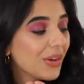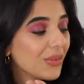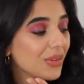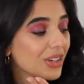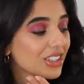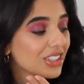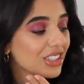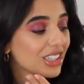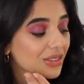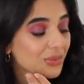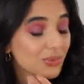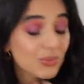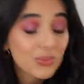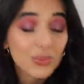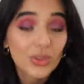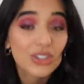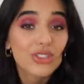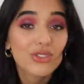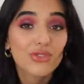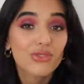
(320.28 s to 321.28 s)
which
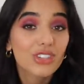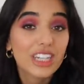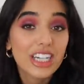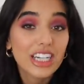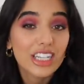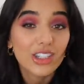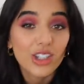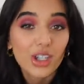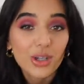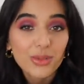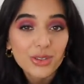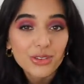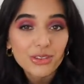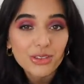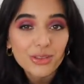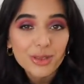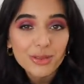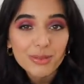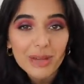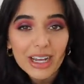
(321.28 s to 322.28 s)
was really normal
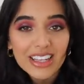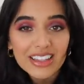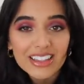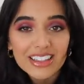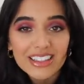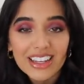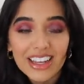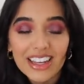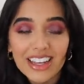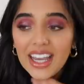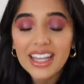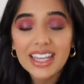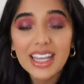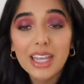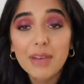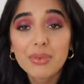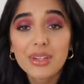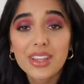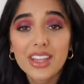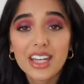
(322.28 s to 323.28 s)
for me back in the day. I
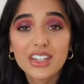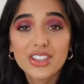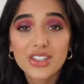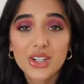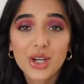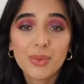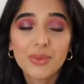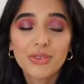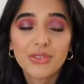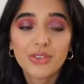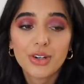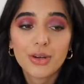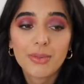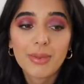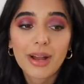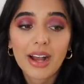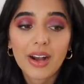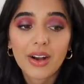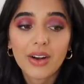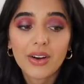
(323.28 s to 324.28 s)
kept that job for
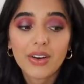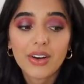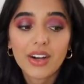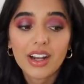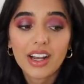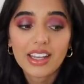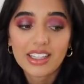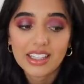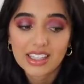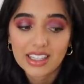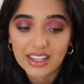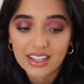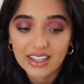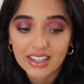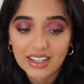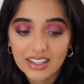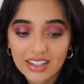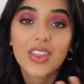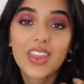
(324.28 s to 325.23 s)
about a year.